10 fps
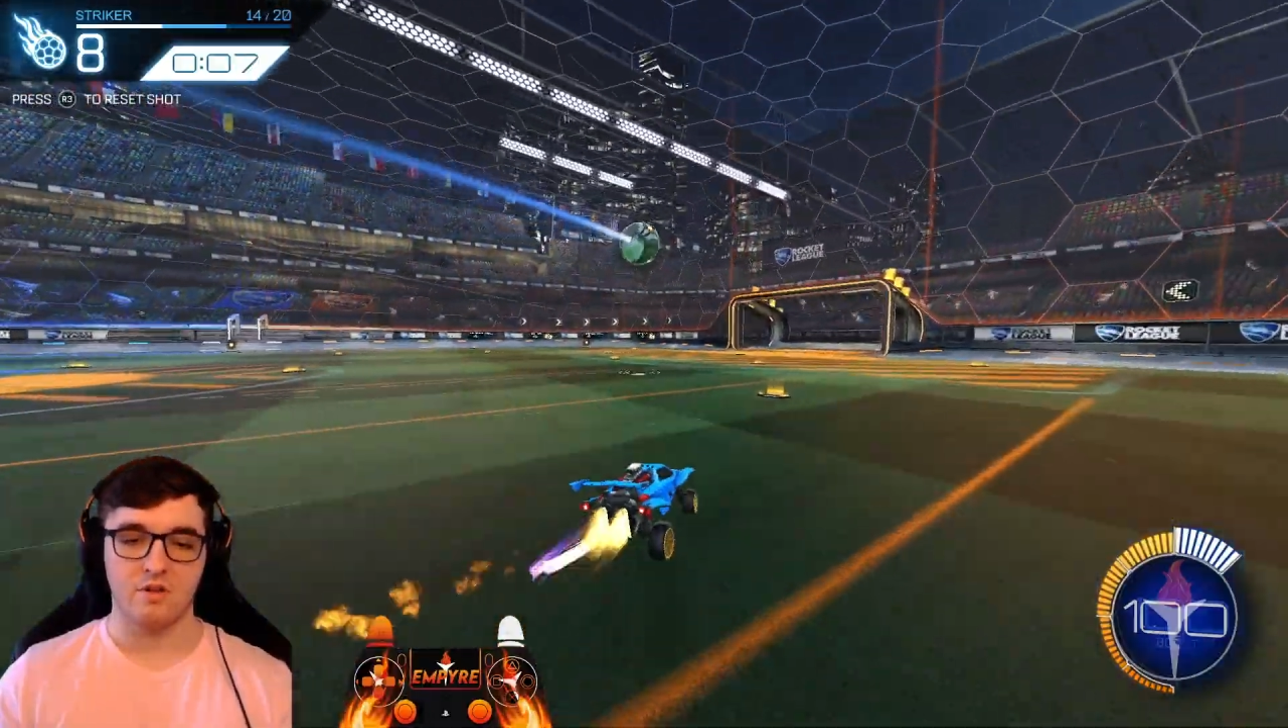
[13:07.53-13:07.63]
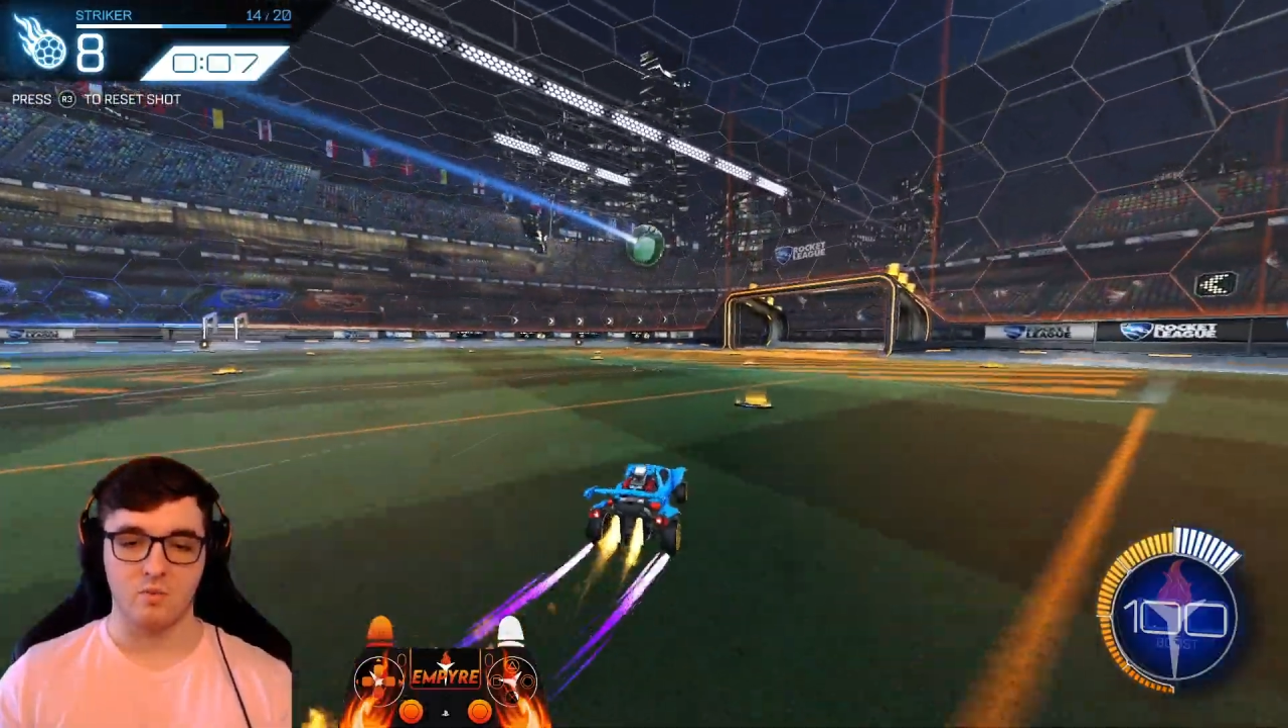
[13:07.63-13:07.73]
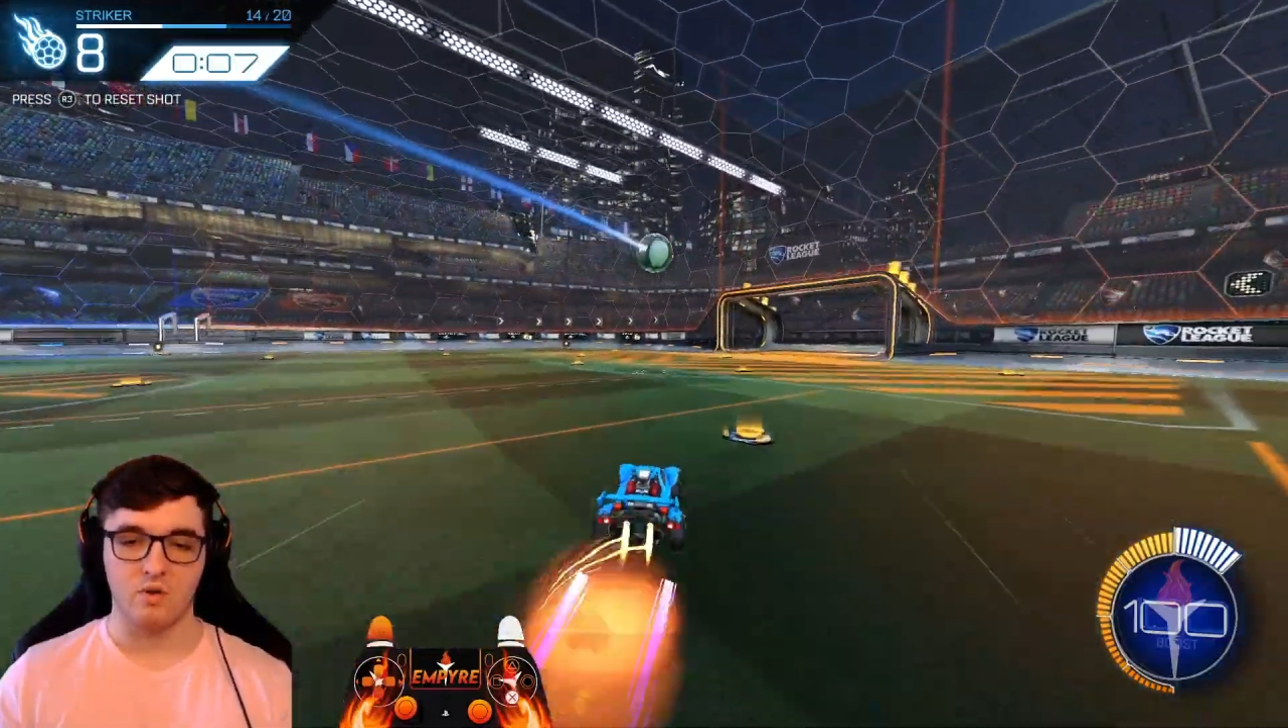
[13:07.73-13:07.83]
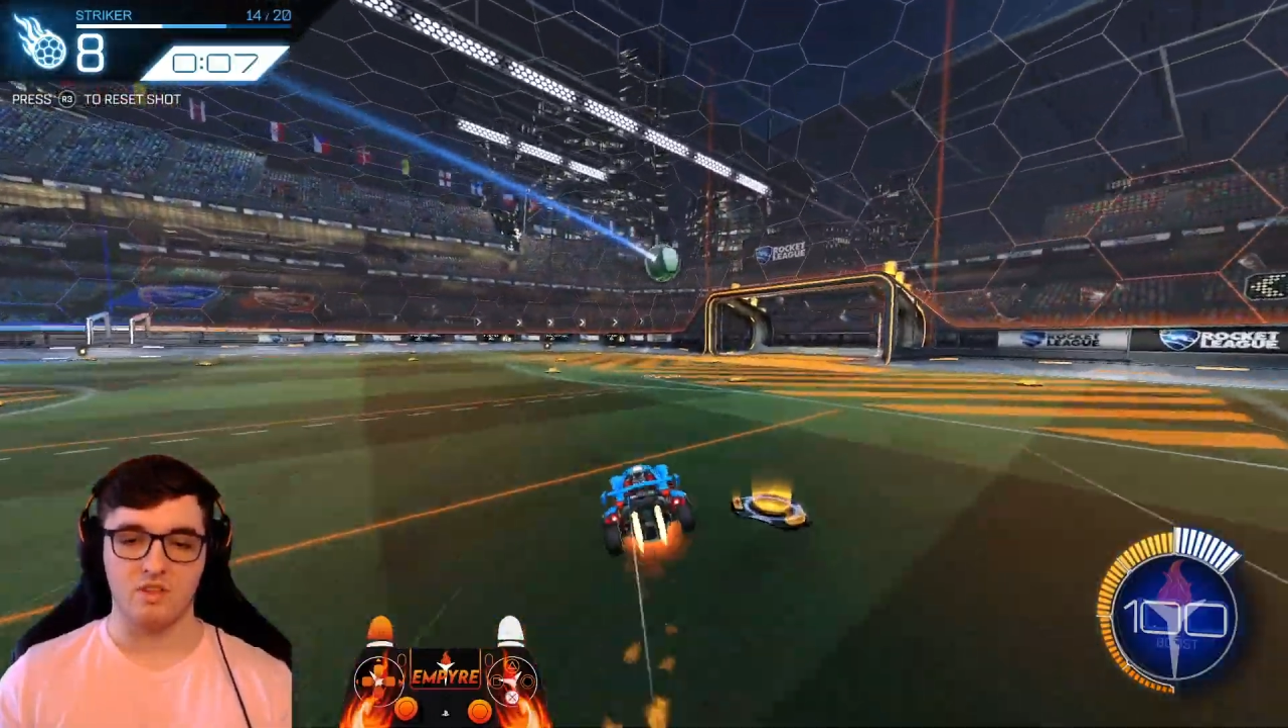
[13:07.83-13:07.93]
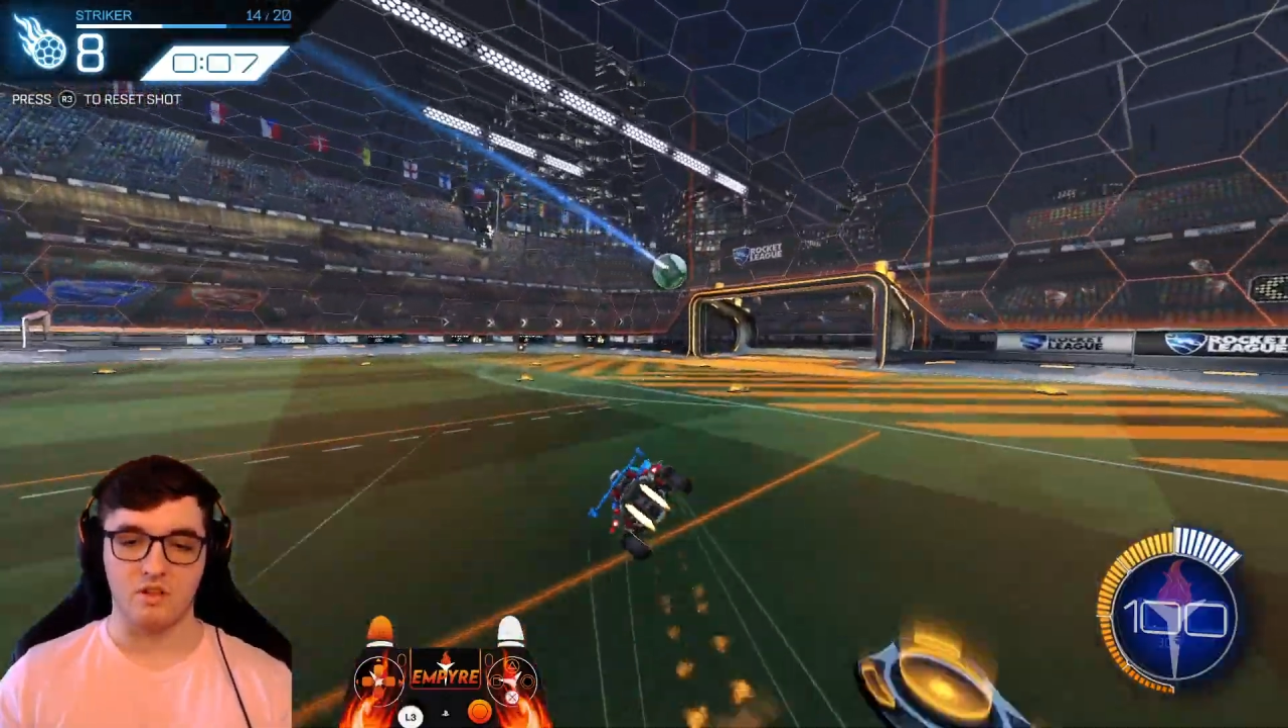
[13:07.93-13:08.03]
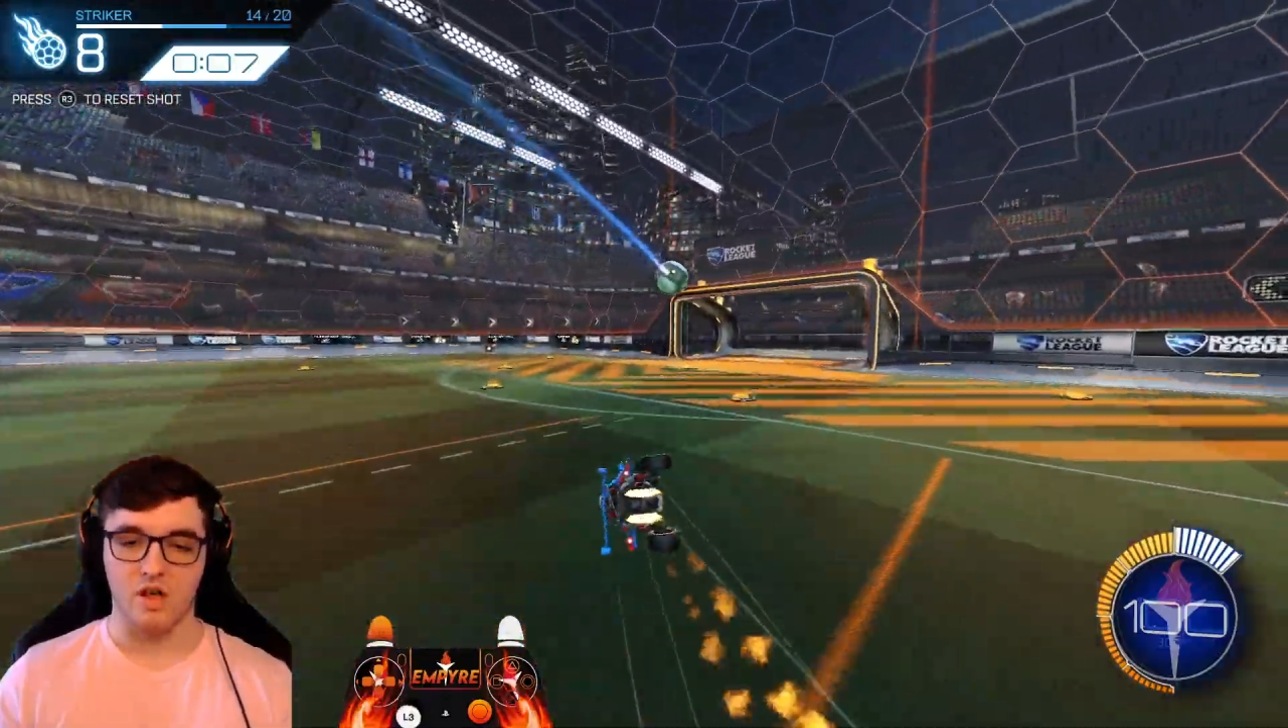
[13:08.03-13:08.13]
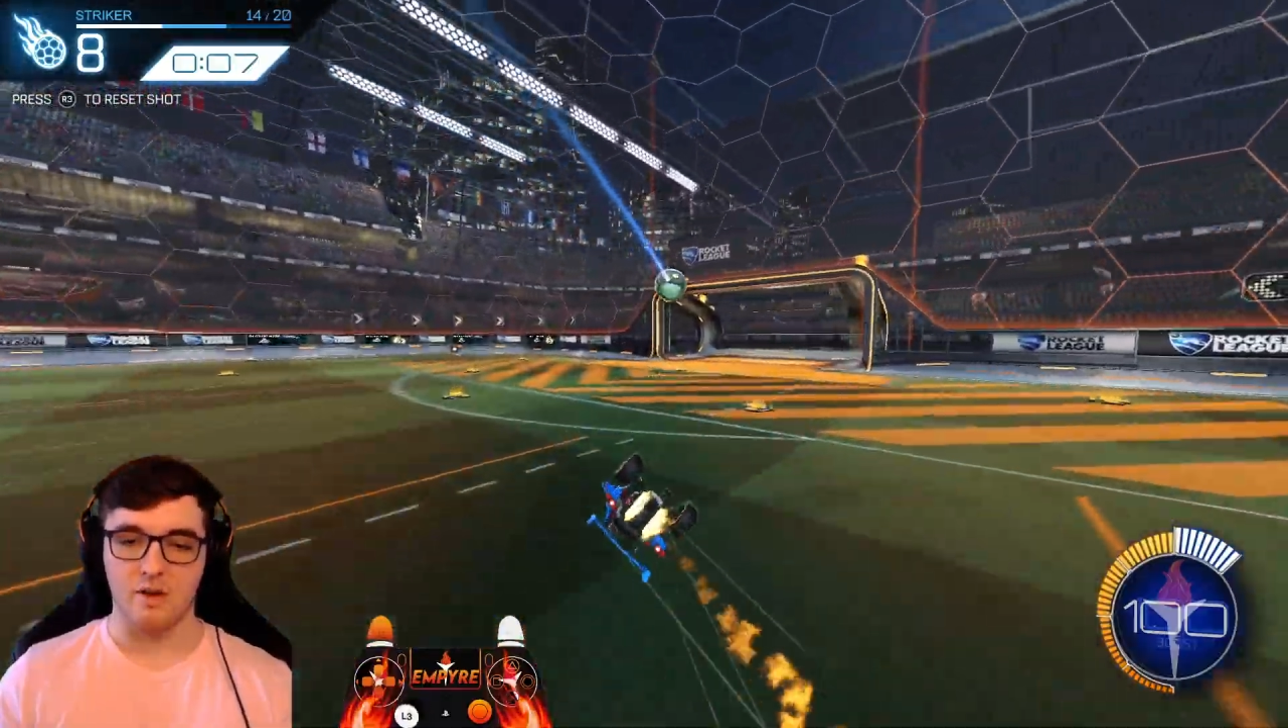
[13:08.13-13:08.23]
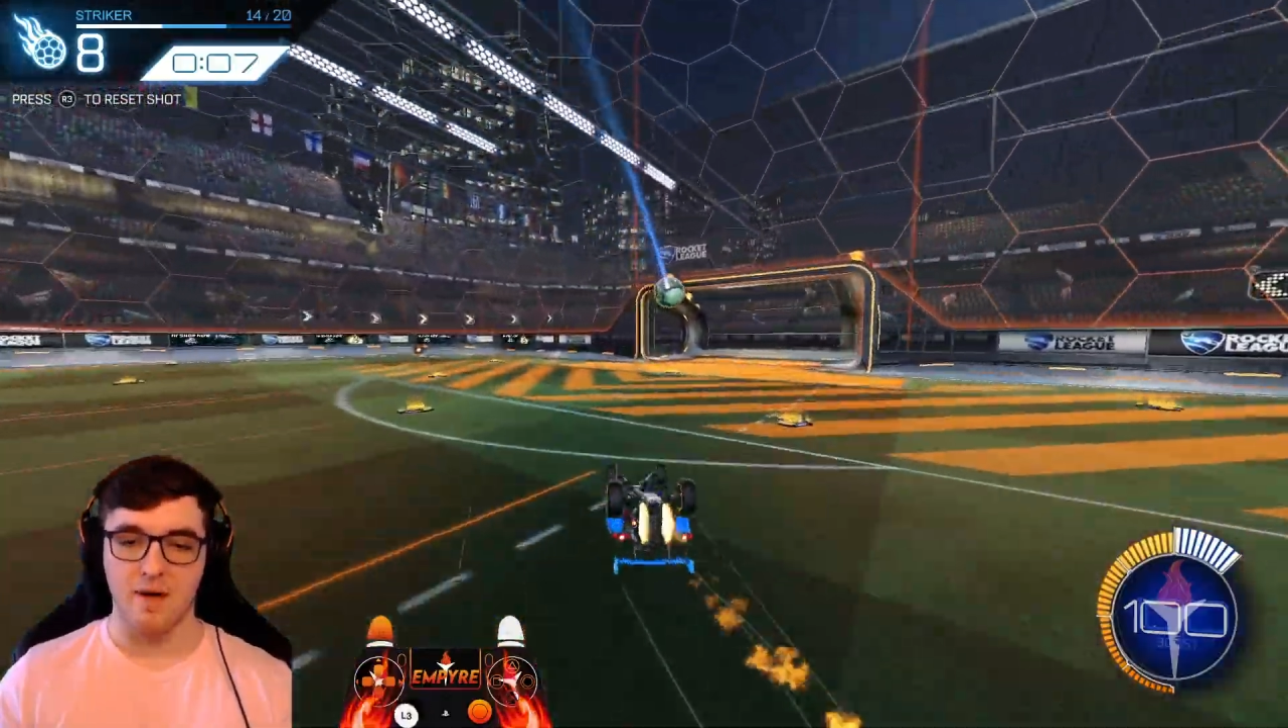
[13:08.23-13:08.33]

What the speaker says: with a lot of